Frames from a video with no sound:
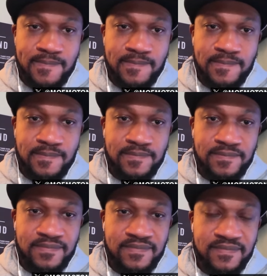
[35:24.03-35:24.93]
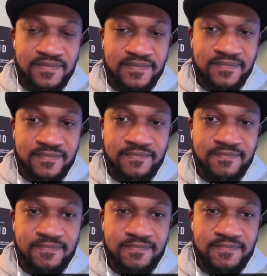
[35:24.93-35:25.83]

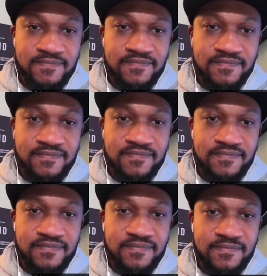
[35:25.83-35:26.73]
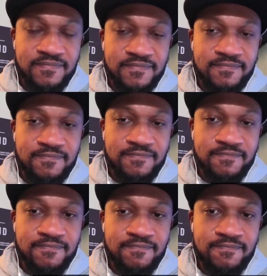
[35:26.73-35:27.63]

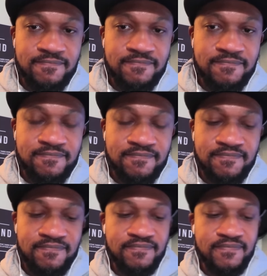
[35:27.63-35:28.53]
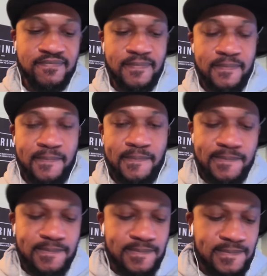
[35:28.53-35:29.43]

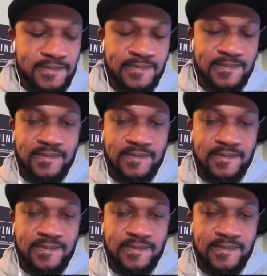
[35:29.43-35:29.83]
No words are spoken by the person on screen.